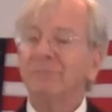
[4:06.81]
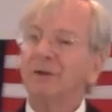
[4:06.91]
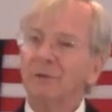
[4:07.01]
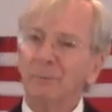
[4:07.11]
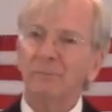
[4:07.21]
But
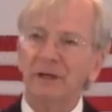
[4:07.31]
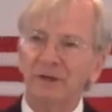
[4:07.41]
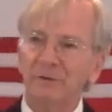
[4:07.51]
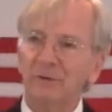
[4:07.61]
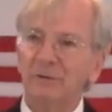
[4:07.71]
you're
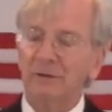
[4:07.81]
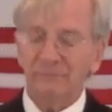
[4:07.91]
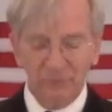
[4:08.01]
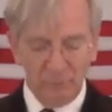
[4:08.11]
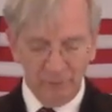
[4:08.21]
permitted to
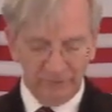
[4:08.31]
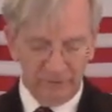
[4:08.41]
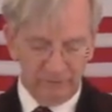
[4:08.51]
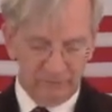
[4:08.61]
if you want to.